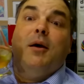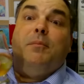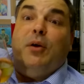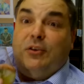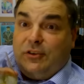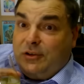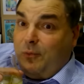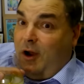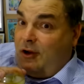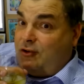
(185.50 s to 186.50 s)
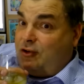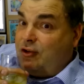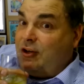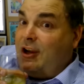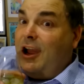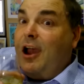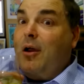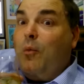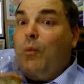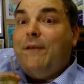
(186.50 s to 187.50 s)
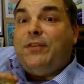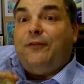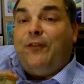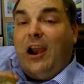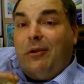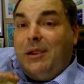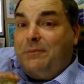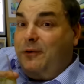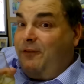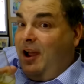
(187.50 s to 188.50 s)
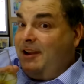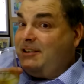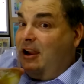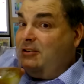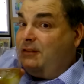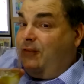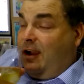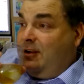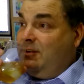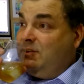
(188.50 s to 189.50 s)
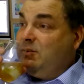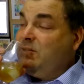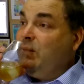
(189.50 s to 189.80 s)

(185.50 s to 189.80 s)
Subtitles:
purchase a watch with the following provisos, fuckers.